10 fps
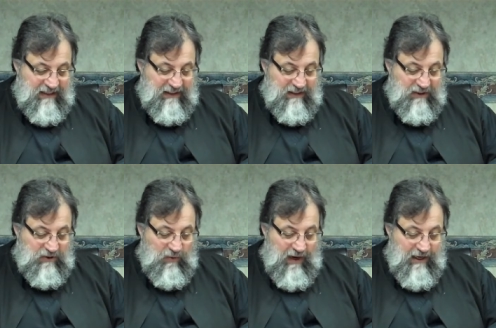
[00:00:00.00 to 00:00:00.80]
to
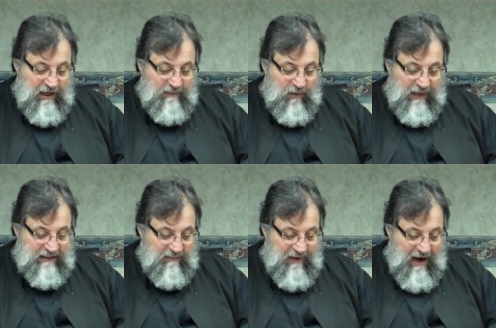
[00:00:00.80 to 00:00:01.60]
destroy him who has
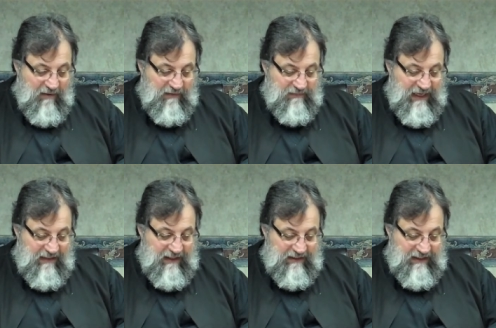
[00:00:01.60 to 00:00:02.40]
the power of
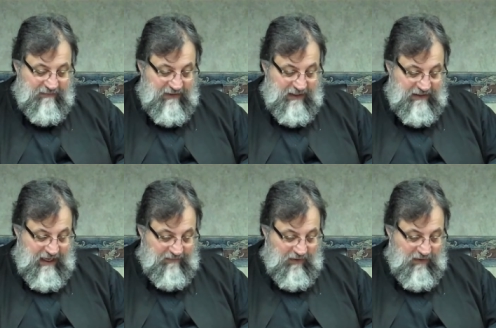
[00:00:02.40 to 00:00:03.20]
death, that is even the
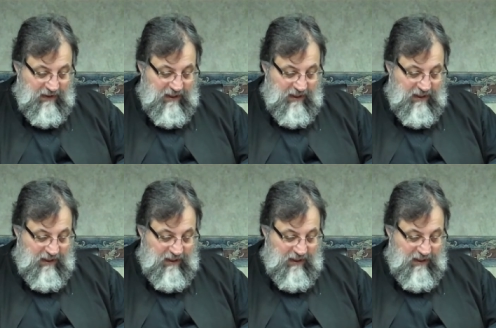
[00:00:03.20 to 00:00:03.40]
devil,